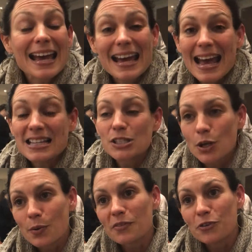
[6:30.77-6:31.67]
And
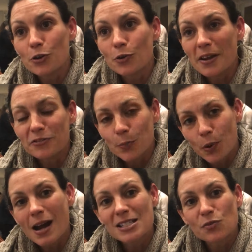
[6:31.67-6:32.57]
so if you
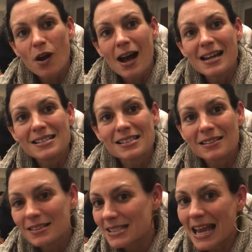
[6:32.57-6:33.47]
price right,
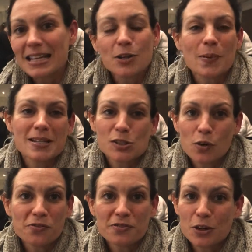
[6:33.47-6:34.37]
take your best
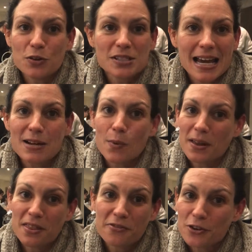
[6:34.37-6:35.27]
off. Take
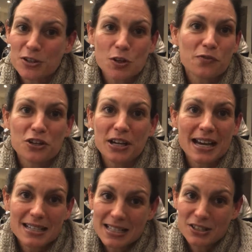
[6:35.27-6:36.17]
the first offer you
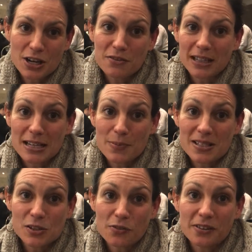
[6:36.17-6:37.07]
get is generally your
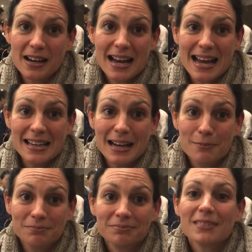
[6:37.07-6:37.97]
best offer, and
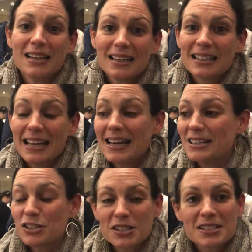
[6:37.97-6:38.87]

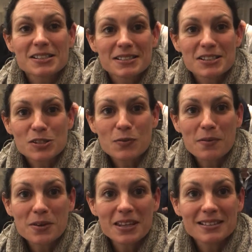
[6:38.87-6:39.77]
just
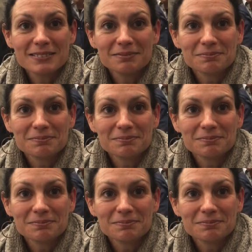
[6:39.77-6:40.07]
run with it.